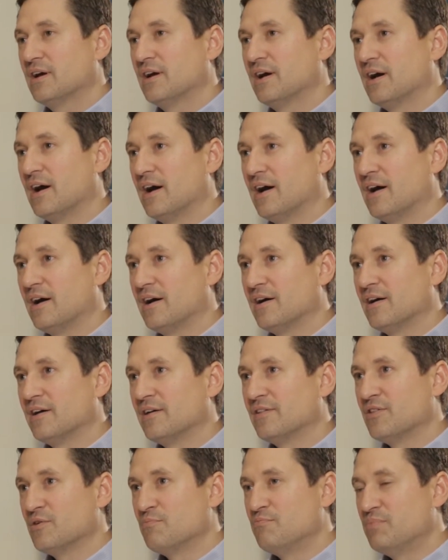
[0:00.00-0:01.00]

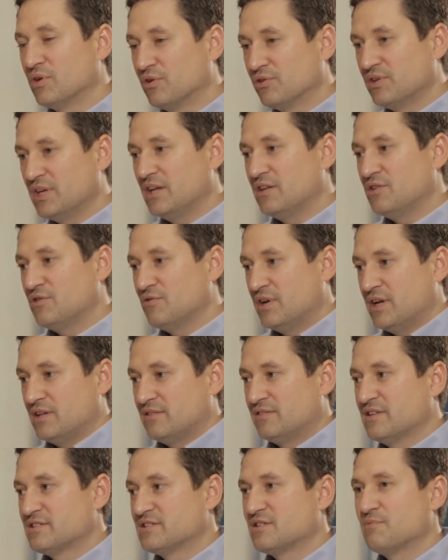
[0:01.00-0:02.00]
the building, you would
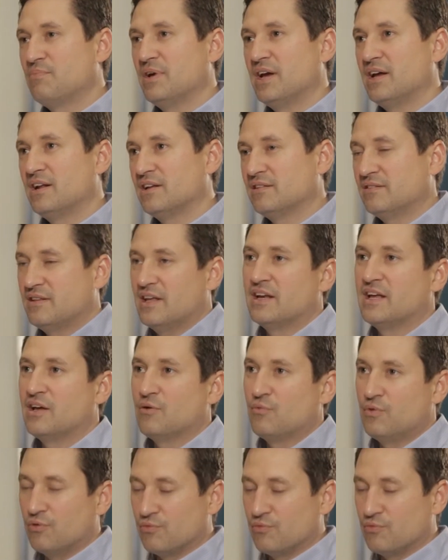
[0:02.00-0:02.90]
anticipate it that it will